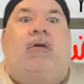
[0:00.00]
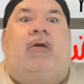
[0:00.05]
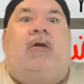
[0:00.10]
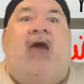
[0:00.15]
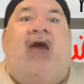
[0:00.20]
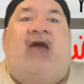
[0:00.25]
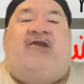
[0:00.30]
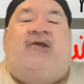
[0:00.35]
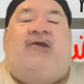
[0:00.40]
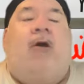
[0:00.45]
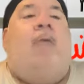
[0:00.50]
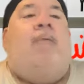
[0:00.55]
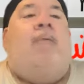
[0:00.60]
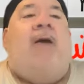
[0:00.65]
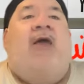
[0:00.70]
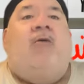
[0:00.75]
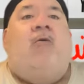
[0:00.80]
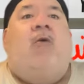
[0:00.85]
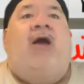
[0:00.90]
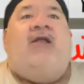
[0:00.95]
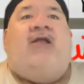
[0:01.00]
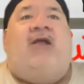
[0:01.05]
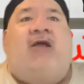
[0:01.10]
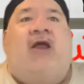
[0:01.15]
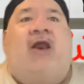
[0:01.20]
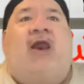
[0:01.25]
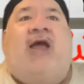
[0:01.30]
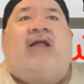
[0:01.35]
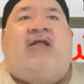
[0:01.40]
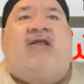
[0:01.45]
Yes. By the way, did
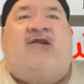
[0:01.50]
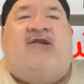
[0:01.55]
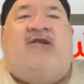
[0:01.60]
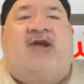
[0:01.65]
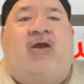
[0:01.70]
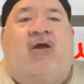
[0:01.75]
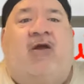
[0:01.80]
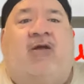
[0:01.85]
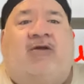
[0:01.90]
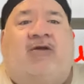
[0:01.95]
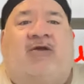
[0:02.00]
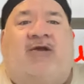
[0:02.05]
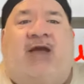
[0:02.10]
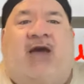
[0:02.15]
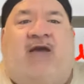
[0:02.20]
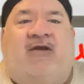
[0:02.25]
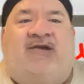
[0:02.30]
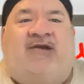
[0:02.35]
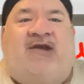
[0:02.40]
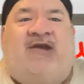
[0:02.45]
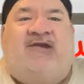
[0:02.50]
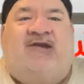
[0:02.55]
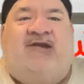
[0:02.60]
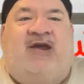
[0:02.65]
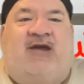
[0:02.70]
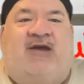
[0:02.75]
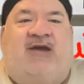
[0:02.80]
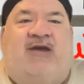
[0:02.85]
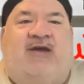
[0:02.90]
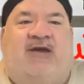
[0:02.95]
you like the sheet holder downers I
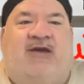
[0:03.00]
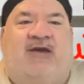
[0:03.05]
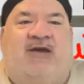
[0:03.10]
sent you?